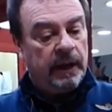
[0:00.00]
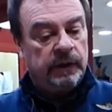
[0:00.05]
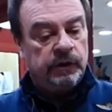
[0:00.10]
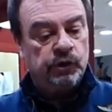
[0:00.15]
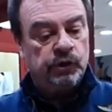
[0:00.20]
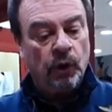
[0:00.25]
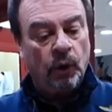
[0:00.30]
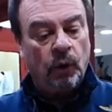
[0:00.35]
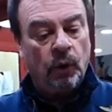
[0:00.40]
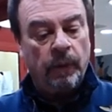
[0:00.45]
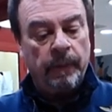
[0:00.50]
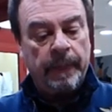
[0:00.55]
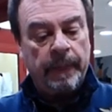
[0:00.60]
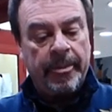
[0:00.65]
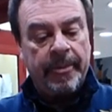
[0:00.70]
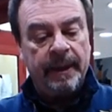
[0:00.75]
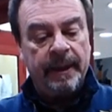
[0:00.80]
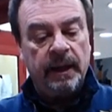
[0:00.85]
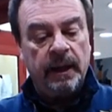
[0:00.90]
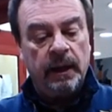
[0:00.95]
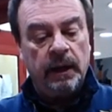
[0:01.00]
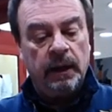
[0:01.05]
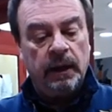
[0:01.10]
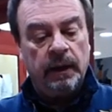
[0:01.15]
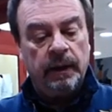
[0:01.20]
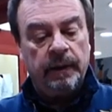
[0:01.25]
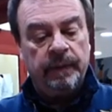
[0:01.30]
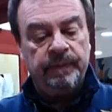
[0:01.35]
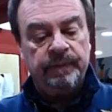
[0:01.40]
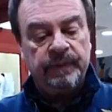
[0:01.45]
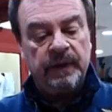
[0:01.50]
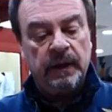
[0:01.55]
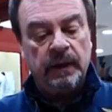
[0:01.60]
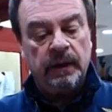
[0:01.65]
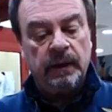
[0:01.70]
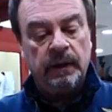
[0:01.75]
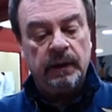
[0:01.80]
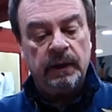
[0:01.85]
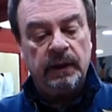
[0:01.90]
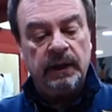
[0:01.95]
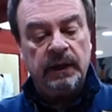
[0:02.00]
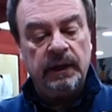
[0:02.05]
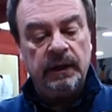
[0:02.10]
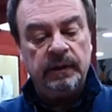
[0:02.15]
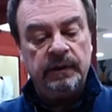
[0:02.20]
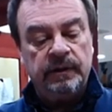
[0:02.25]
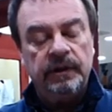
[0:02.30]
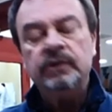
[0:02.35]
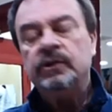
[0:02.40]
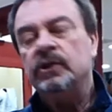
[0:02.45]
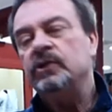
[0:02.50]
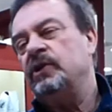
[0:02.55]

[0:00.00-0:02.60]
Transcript: So this